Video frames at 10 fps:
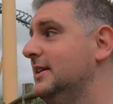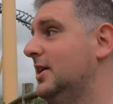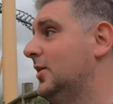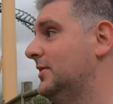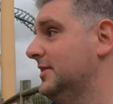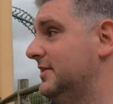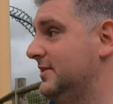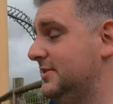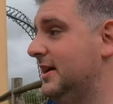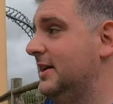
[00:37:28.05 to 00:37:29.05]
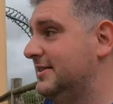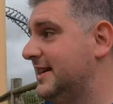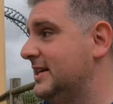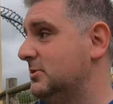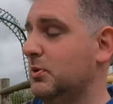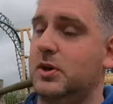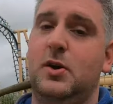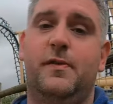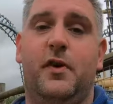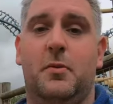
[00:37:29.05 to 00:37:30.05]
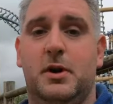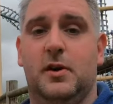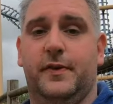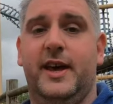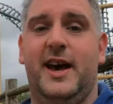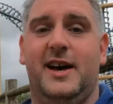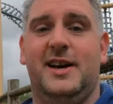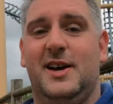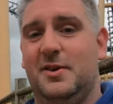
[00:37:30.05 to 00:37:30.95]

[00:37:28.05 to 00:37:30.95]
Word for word: You know, there's a sizable queue forming over there